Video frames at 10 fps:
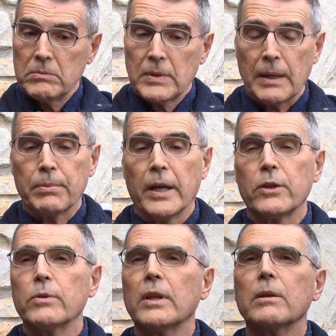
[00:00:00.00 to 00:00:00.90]
I applied
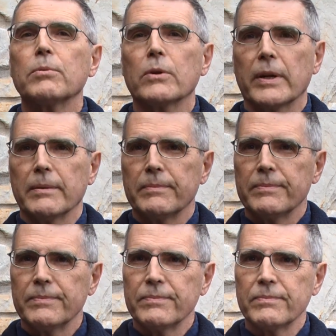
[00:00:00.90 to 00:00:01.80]
to another program.
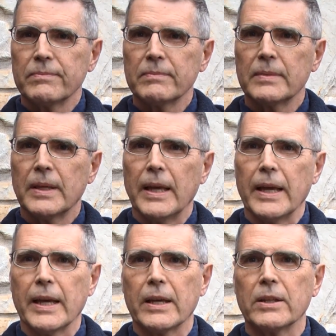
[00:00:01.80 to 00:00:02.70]

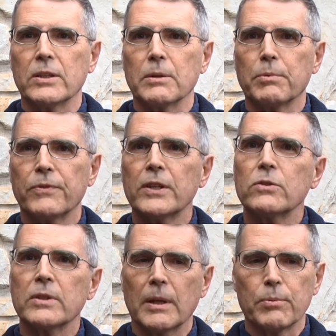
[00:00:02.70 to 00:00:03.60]
And the professor
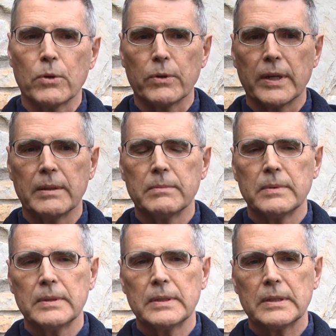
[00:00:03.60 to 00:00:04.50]
at that program
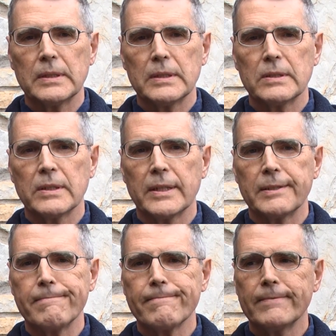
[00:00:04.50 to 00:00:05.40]

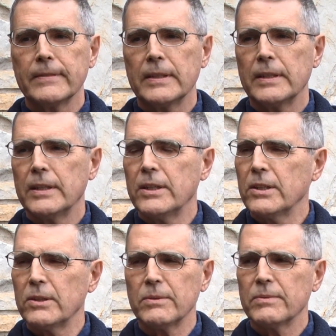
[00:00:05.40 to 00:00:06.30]
said, you
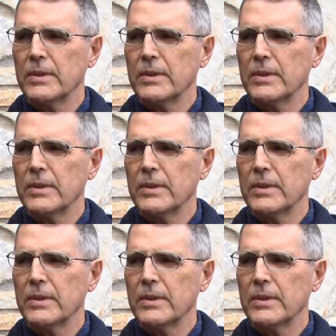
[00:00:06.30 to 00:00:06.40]
know,